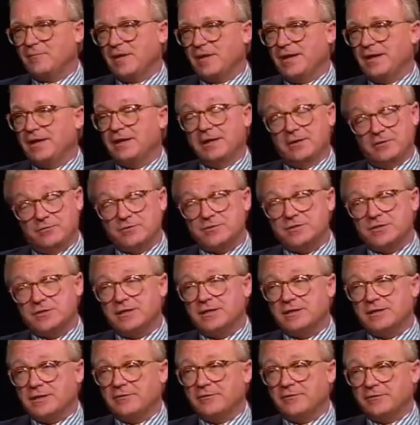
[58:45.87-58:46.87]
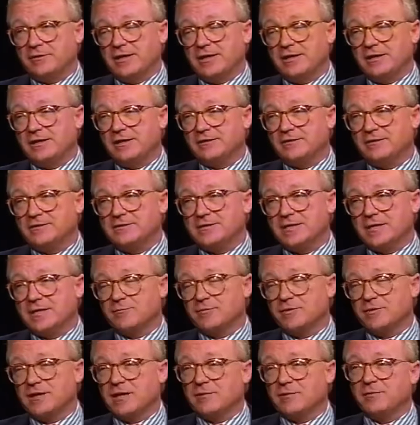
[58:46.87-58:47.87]
and interesting and entertaining at the
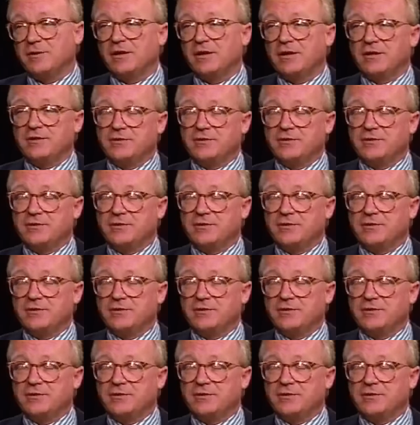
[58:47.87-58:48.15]
same time.